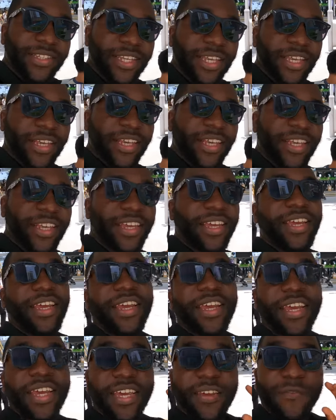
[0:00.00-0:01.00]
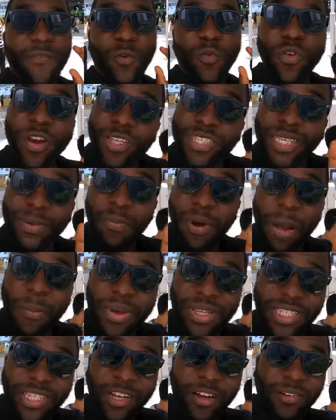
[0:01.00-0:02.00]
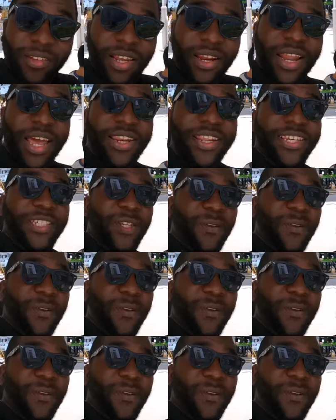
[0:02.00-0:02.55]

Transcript: If you want to see more amazing content like this,